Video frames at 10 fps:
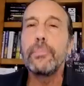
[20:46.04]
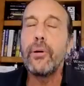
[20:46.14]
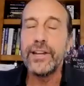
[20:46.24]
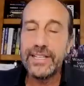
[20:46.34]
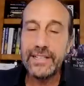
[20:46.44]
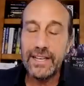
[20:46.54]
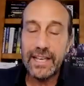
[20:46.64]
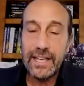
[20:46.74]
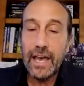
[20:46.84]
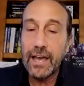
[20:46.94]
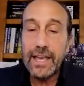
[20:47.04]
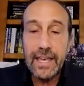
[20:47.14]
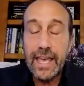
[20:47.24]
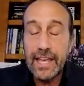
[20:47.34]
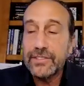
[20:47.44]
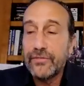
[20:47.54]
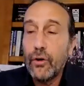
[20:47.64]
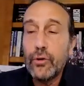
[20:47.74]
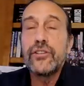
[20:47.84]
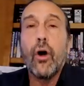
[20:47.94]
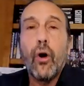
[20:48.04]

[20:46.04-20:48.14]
party has voted